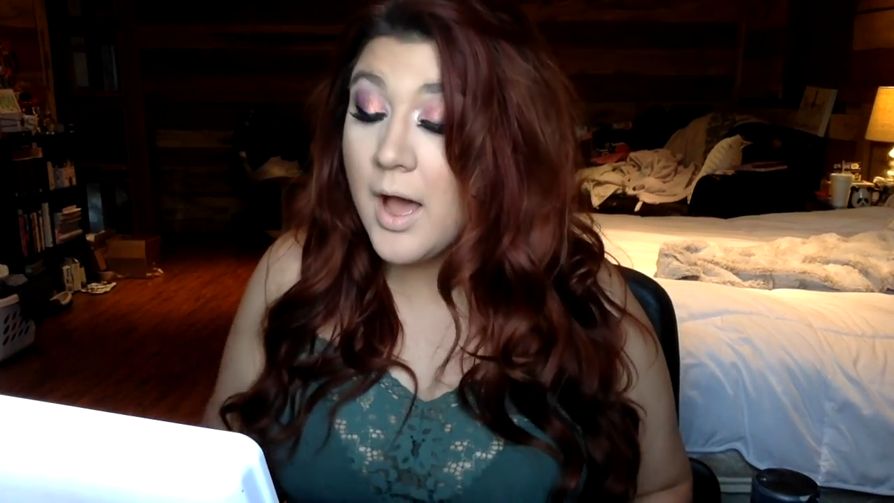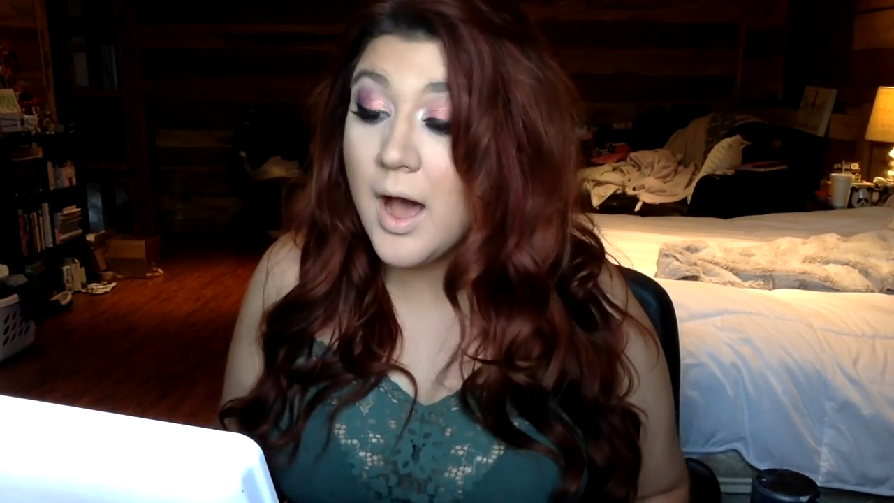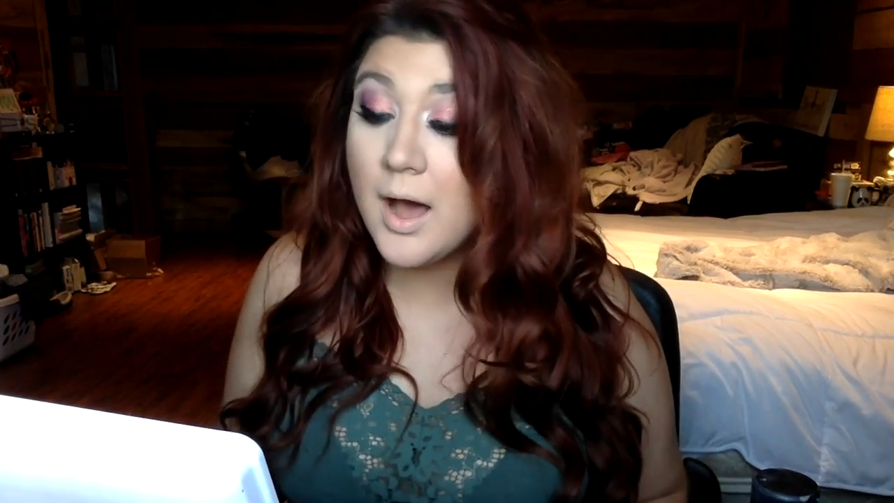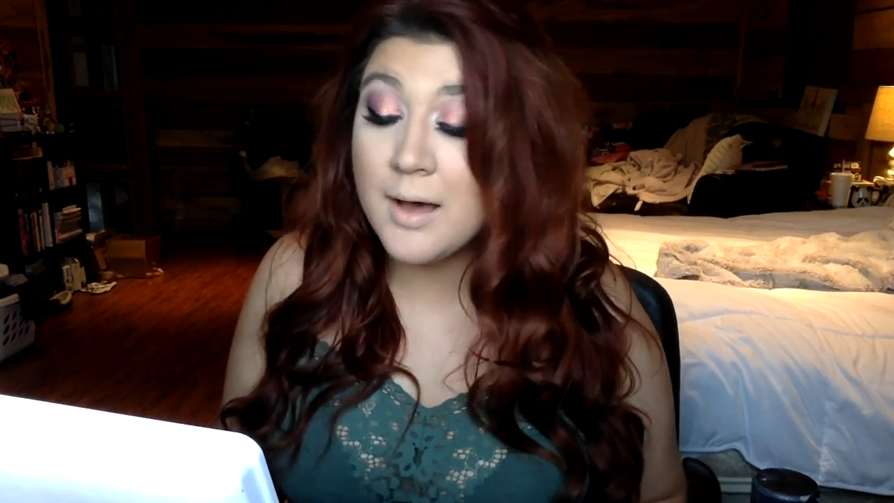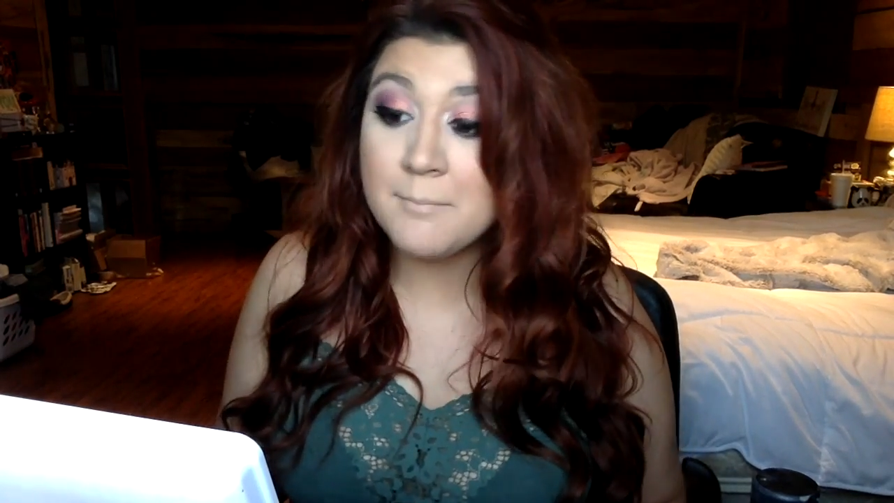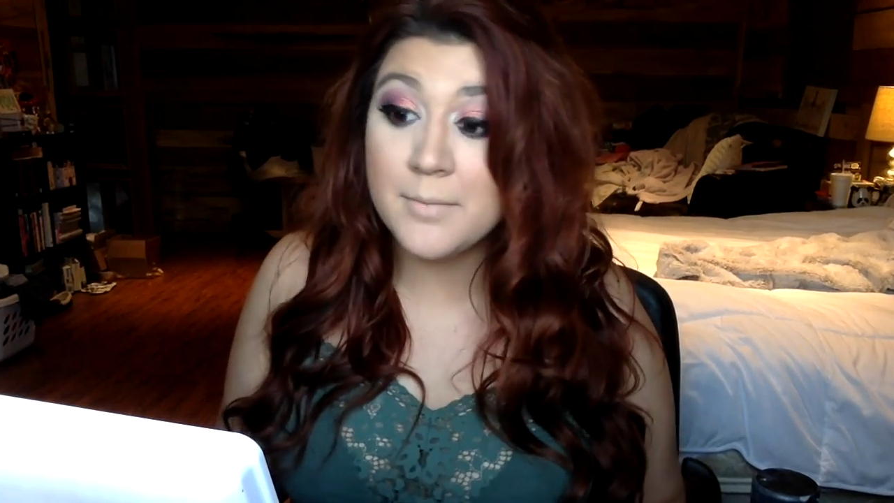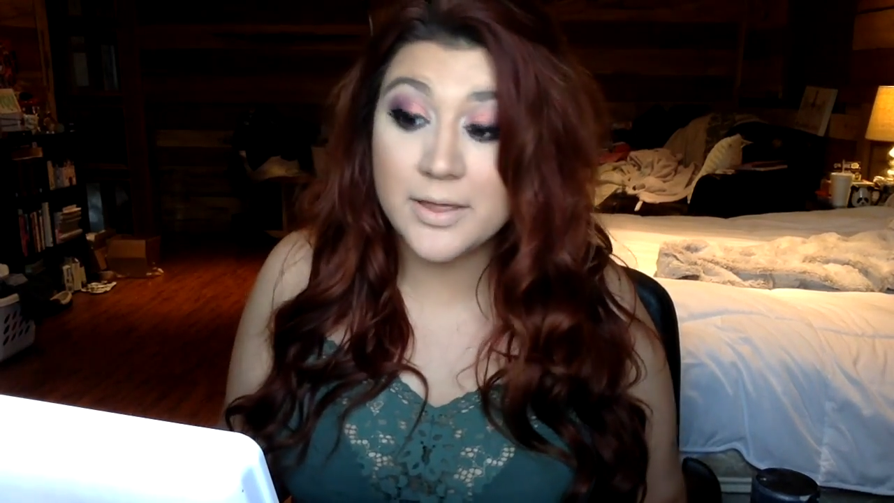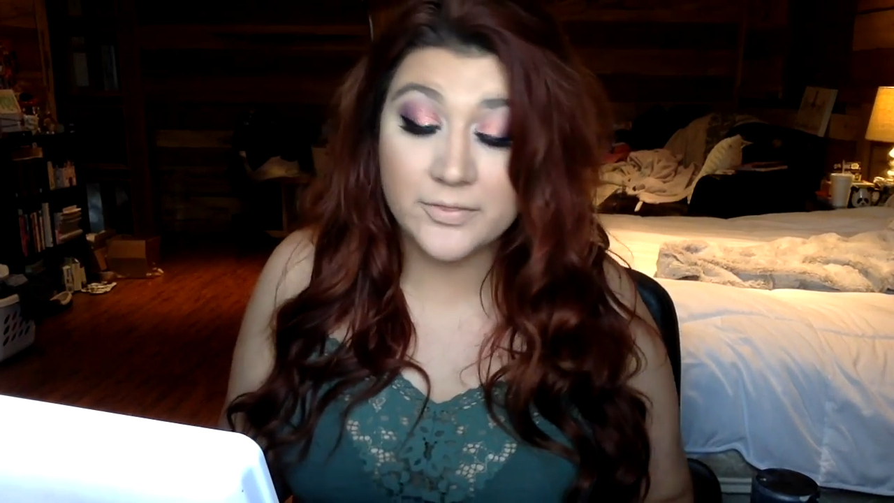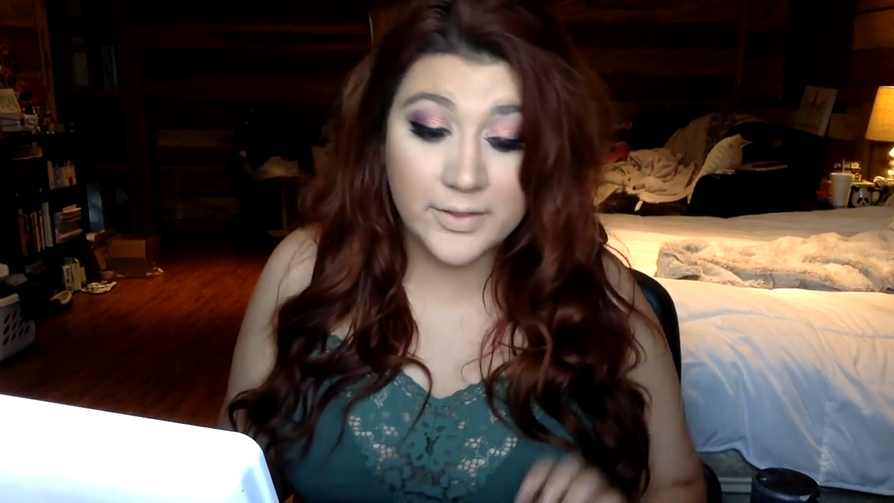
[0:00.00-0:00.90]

And